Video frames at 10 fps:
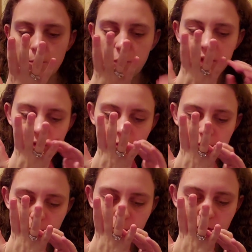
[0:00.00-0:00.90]
But this was
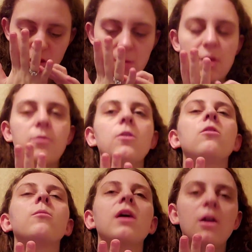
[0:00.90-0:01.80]
the first time I
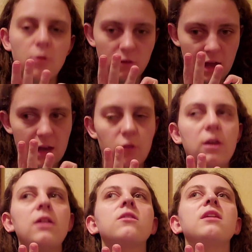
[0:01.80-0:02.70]
flew on my own to
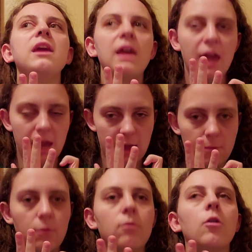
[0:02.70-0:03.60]
actually see a
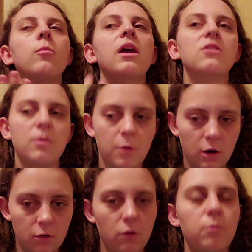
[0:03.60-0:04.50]
romantic
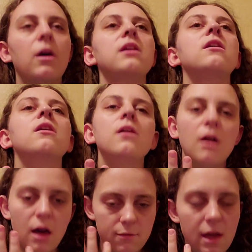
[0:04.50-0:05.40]
partner of mine.
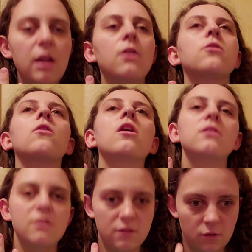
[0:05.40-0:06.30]
I've had other
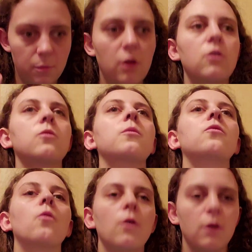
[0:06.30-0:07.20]
long distance partners
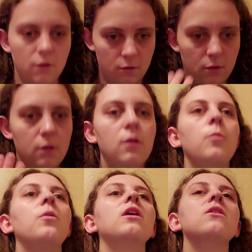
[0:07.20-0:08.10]
before,
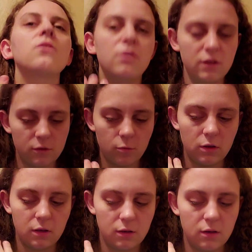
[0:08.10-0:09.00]
but this
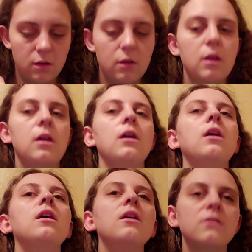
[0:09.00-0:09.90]
one
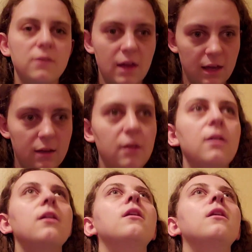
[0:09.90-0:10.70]
is like